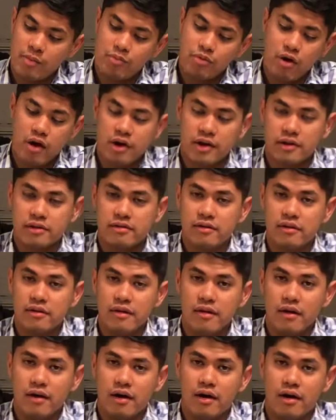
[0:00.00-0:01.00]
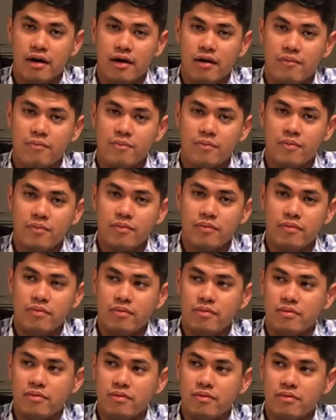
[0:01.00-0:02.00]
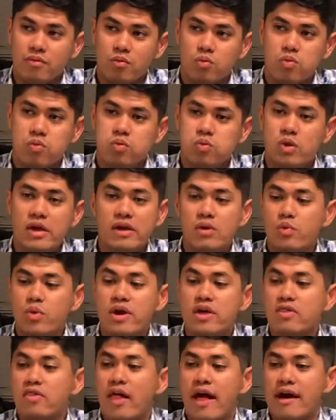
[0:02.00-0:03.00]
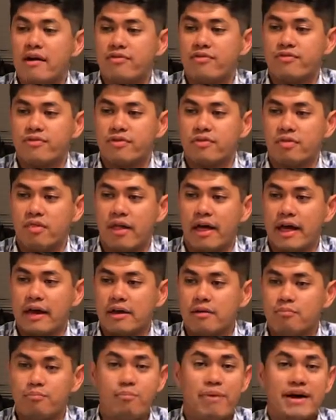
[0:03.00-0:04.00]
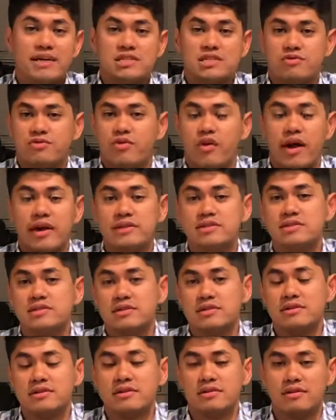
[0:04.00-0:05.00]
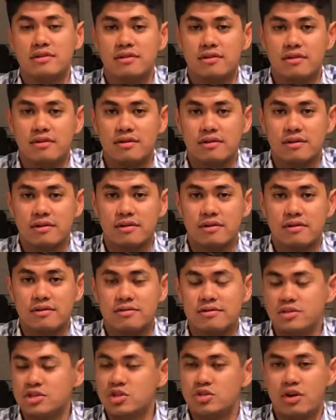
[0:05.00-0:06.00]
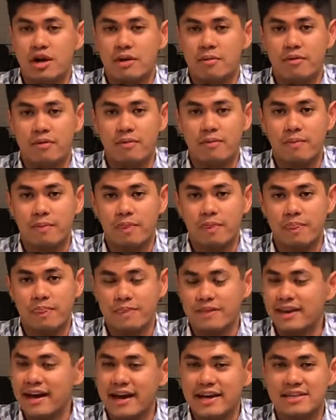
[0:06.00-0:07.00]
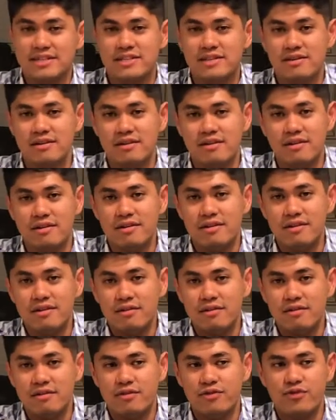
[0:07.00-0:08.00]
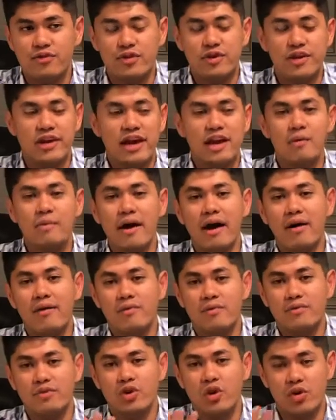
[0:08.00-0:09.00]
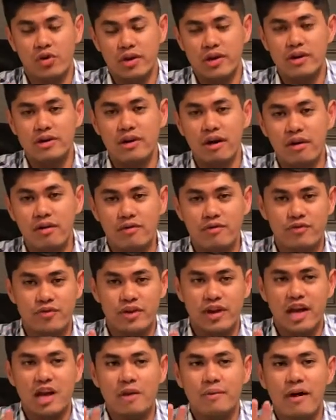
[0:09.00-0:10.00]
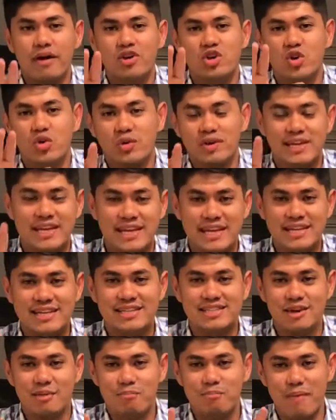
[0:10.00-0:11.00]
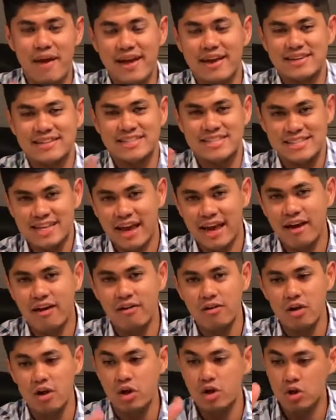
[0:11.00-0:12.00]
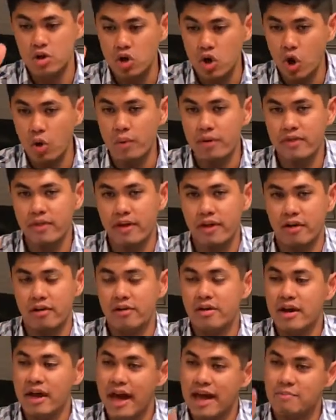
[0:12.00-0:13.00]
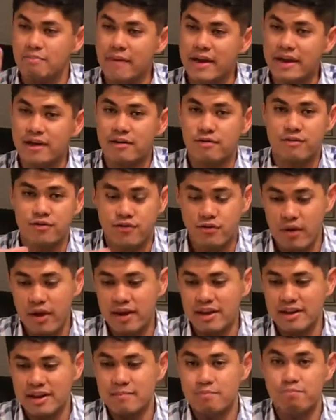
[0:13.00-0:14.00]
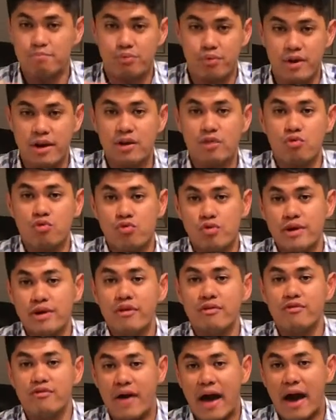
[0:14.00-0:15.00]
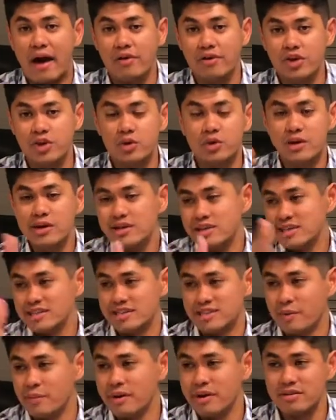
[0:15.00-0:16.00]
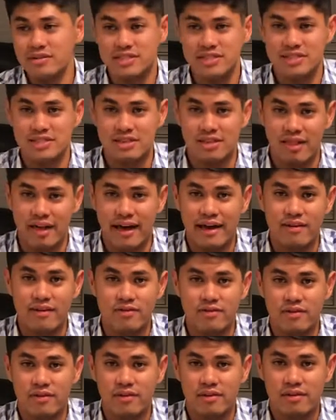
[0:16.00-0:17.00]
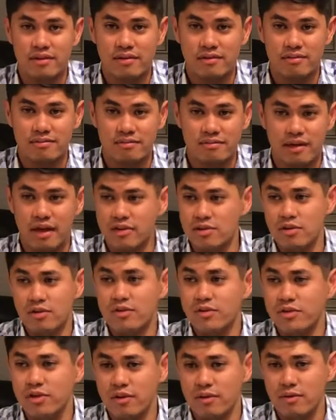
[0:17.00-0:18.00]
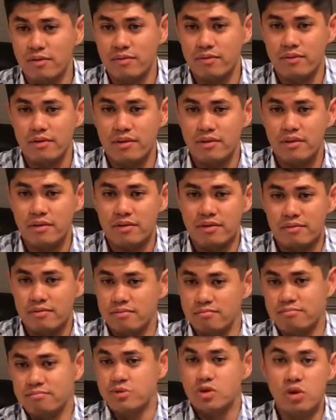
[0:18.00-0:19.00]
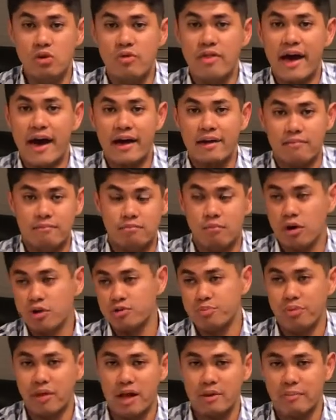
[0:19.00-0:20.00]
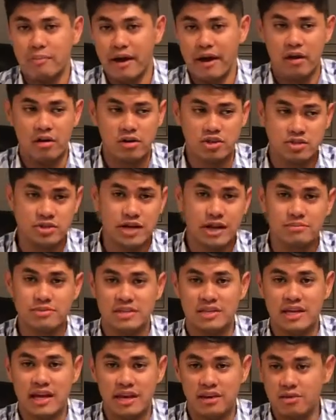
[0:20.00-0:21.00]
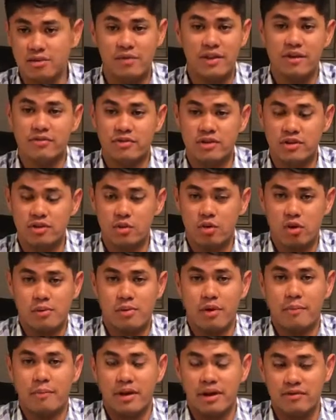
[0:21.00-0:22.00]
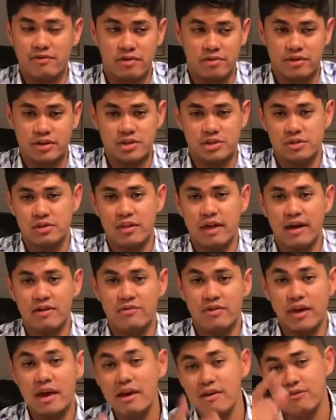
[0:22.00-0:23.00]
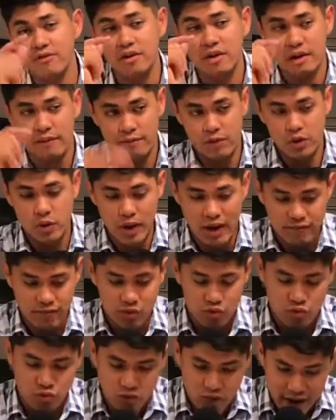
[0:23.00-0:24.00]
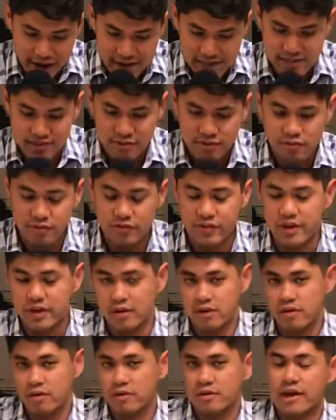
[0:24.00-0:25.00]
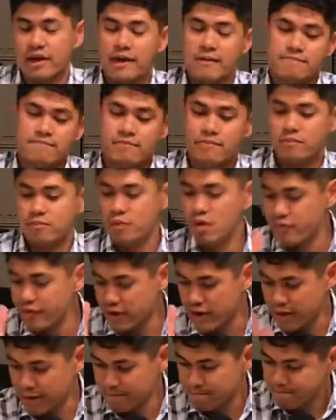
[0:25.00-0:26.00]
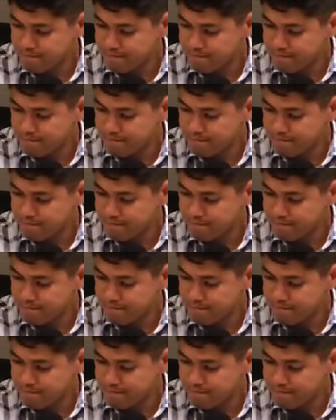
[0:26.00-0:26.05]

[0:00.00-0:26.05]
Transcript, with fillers: product. Um, we we left like best friends. It's incredible. Guys, forget about your ego, forget about your need to make a sale. Go in there and make a friend and bring real value to someone else's life. And you'll, you'll do that multiplied by 100 times a day. You'll never need to worry about money for the rest of your life if you have the right vehicle. Okay, moving on.